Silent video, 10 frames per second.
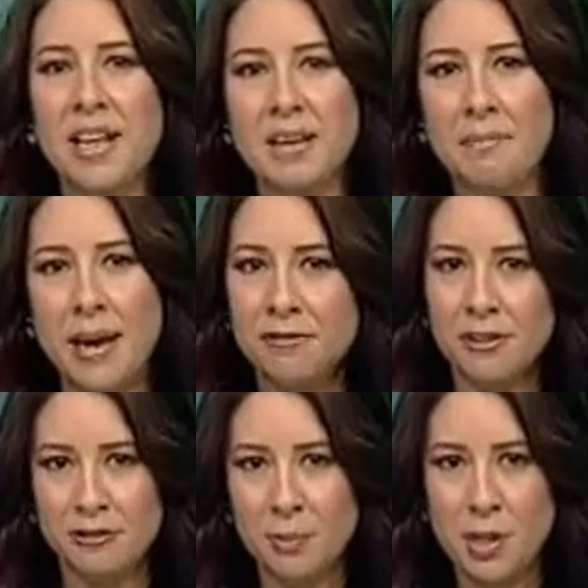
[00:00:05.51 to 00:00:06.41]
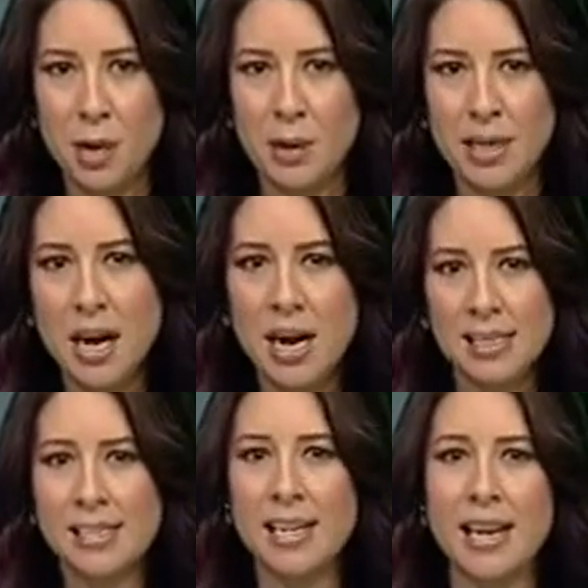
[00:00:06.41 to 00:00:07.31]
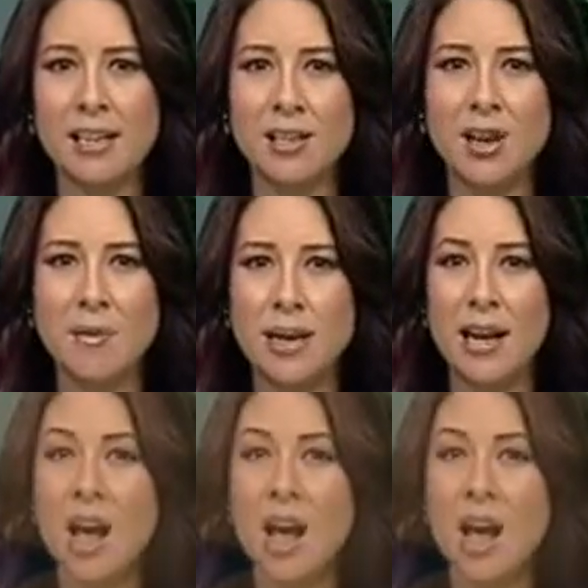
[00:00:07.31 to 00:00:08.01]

can benefit from going high-tech, no matter